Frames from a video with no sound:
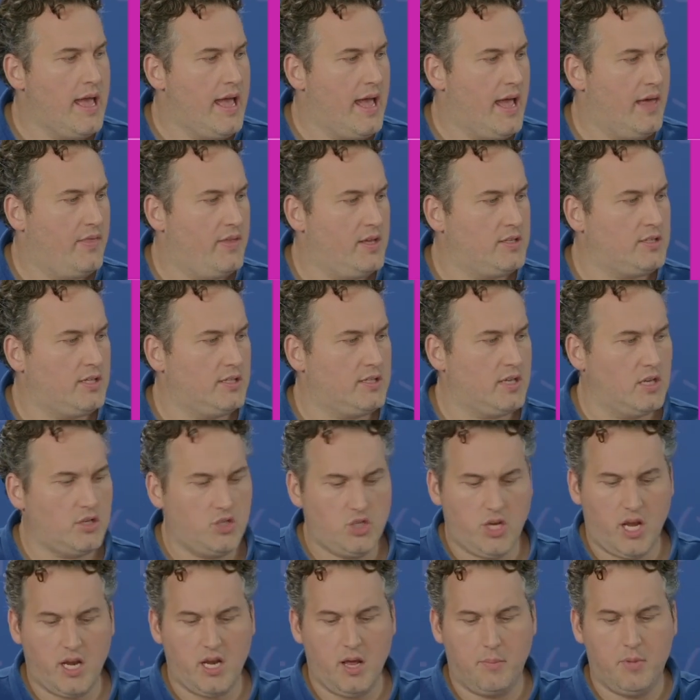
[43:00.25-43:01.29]
And this is a
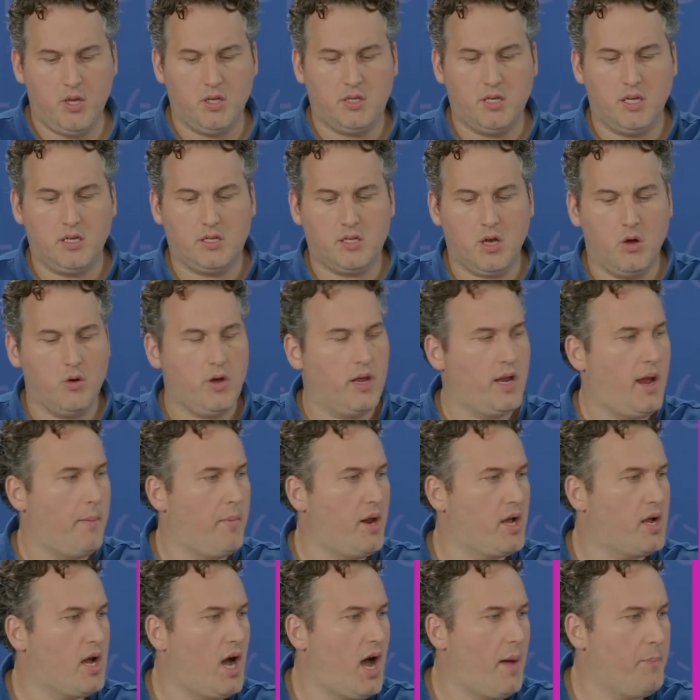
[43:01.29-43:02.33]
JWT token. I'm
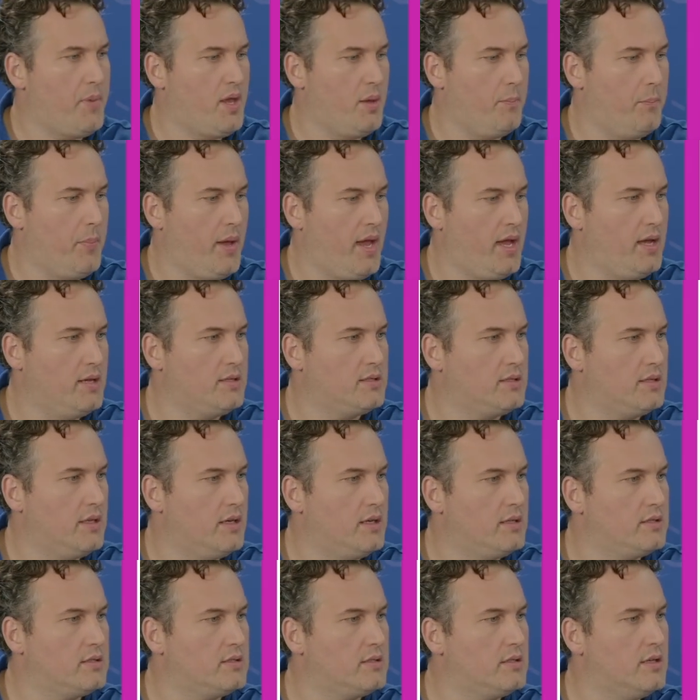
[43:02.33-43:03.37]
going to copy and paste
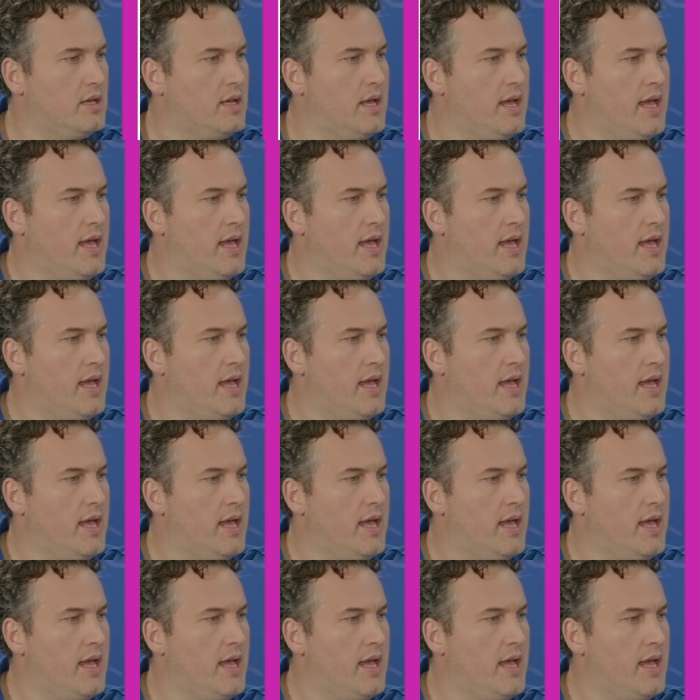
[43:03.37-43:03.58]
this.